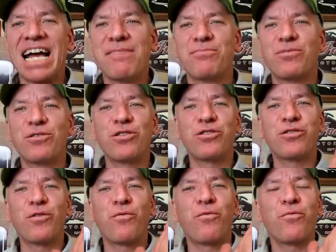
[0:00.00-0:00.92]
I'm
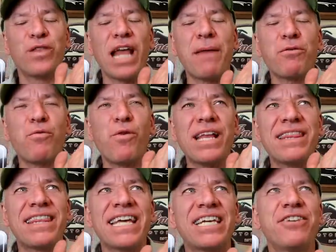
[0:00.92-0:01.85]
the number
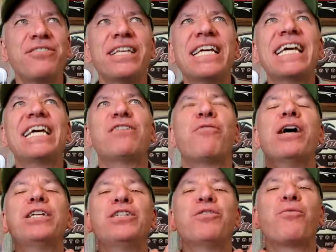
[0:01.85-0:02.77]
one thing you need
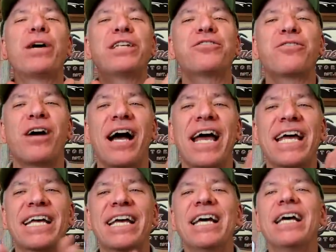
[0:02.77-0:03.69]
when you winter
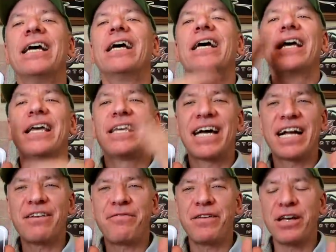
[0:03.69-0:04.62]
hike, you
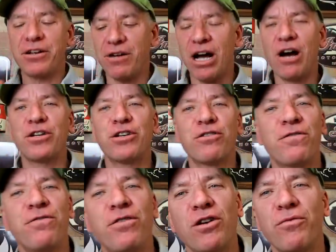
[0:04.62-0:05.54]
gotta figure out your
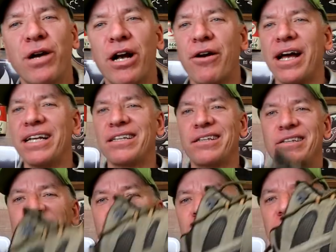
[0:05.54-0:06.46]
footwear. And
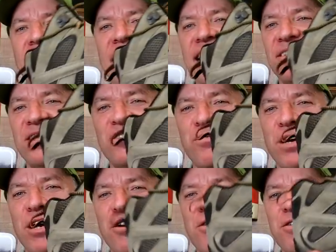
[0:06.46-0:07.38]
you can't just
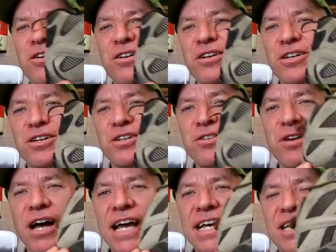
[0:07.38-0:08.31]
wear
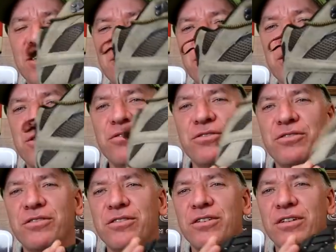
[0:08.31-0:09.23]
your hiking
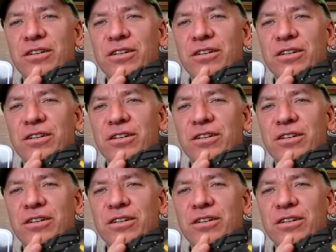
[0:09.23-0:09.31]
shoes,